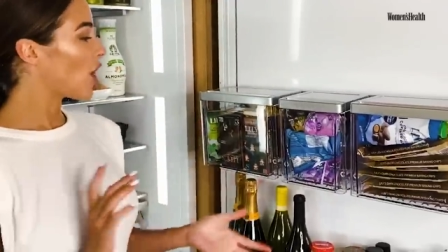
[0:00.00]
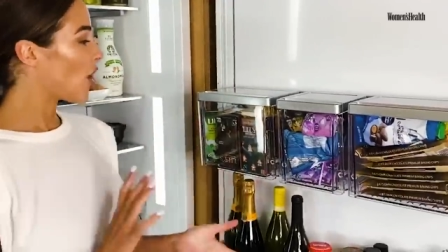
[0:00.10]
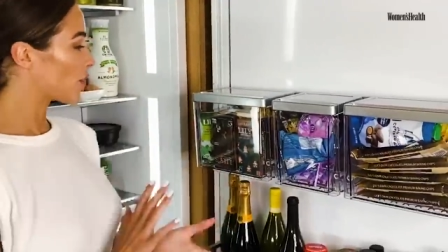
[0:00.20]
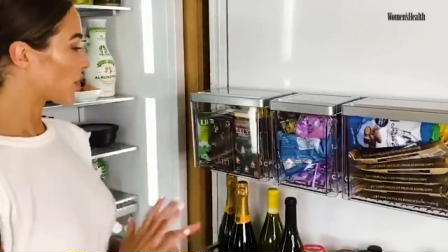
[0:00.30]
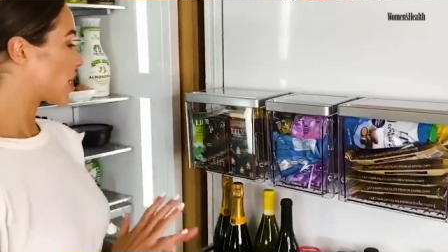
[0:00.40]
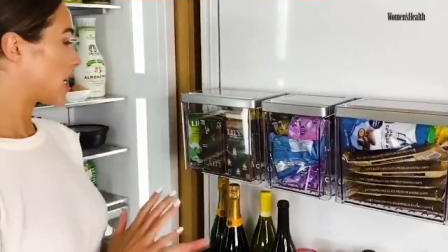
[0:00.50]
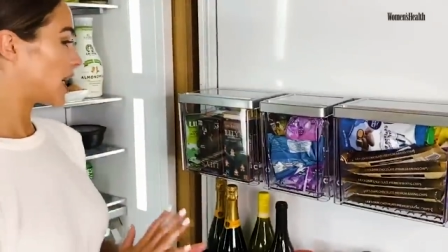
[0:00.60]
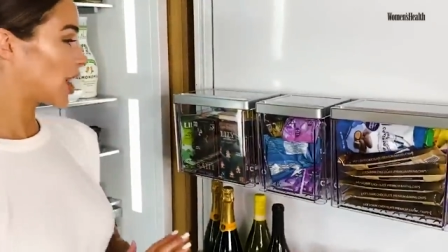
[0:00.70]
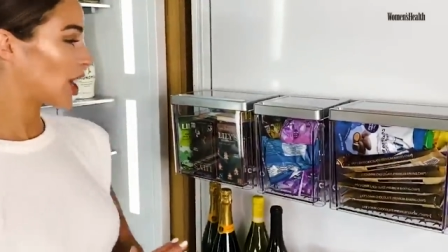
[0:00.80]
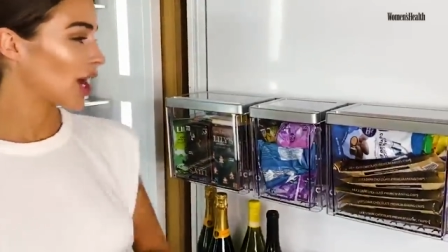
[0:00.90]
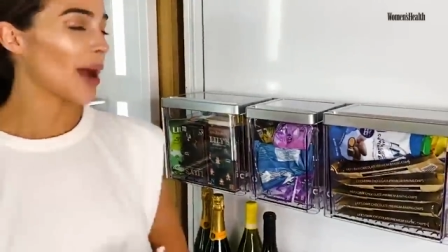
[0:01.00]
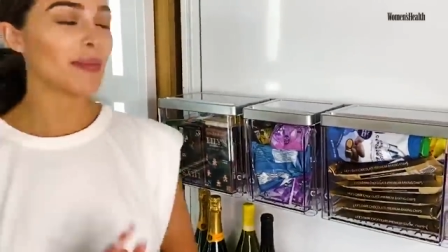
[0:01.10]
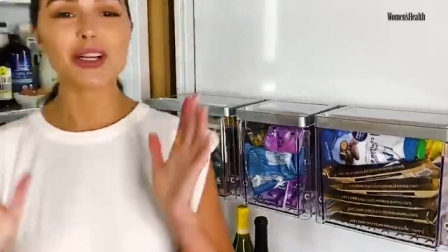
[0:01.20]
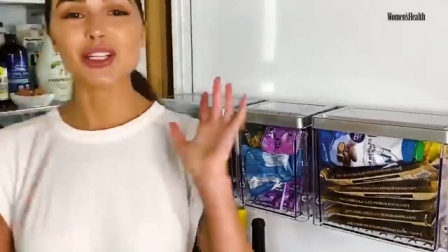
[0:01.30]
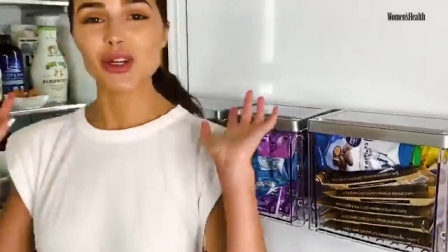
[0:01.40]
all for here. I'm
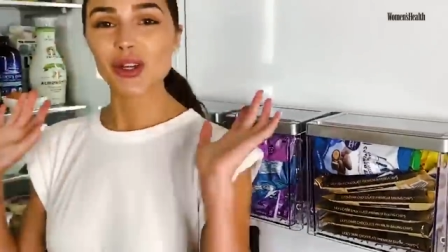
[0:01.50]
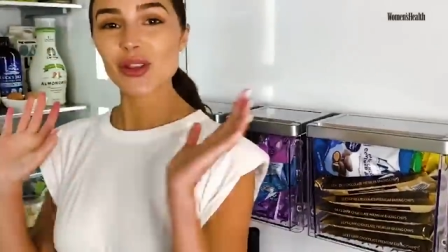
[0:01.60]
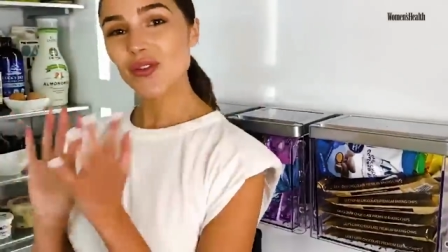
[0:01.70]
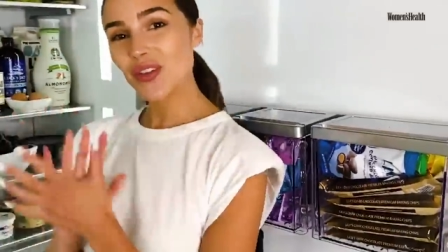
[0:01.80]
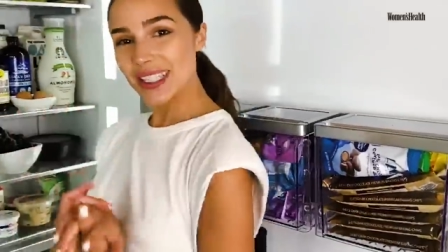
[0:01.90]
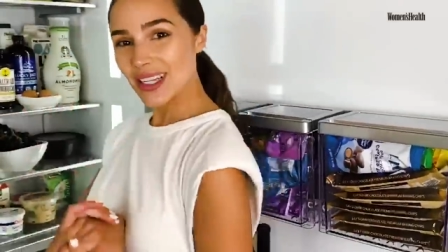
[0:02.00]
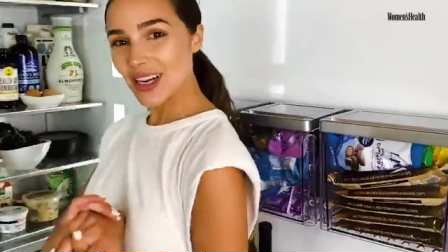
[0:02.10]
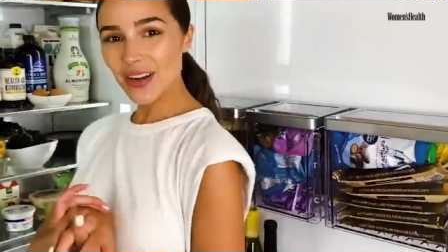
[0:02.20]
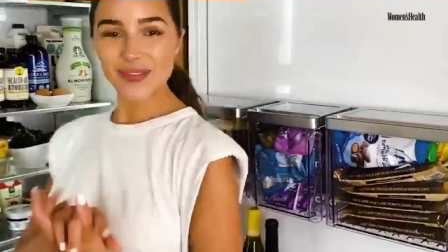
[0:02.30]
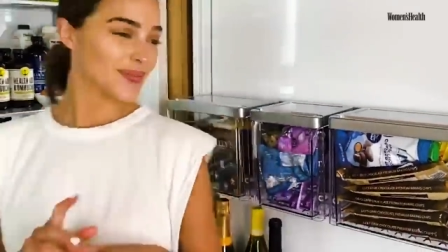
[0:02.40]
gonna show you the freezer.